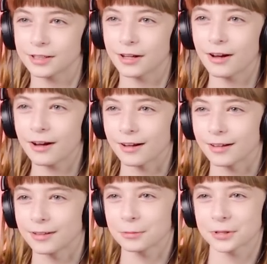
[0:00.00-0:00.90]
Ah,
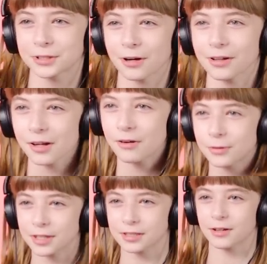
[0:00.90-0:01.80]
we're starting off
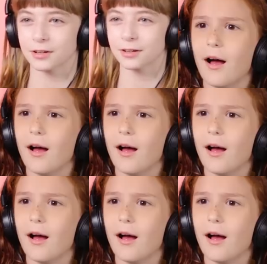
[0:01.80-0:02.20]
with a song.